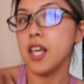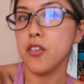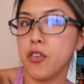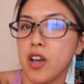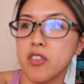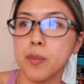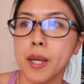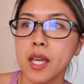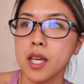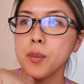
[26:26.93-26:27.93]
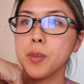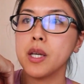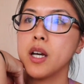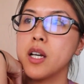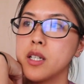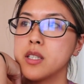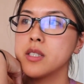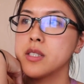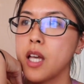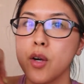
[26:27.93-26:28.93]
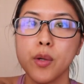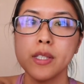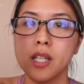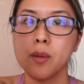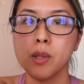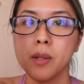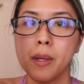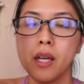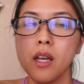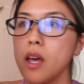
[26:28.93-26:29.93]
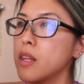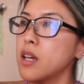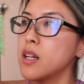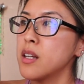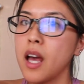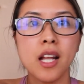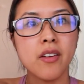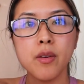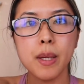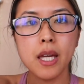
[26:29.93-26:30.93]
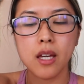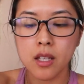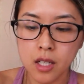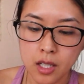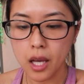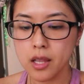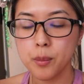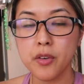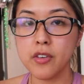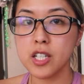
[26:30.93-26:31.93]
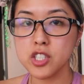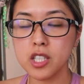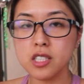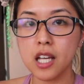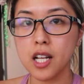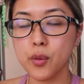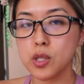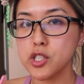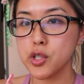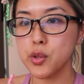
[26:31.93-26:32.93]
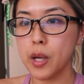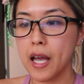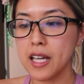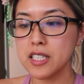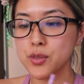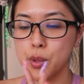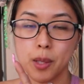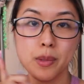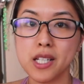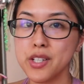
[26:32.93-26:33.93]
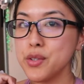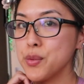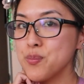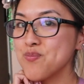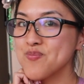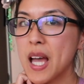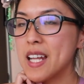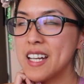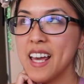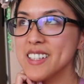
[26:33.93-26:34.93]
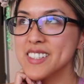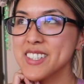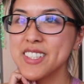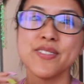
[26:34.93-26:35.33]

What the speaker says: if I ever make it, because I always say I'm gonna make it and then I never make it. Yeah, let me finish this and I will show you guys what I'm gonna do next.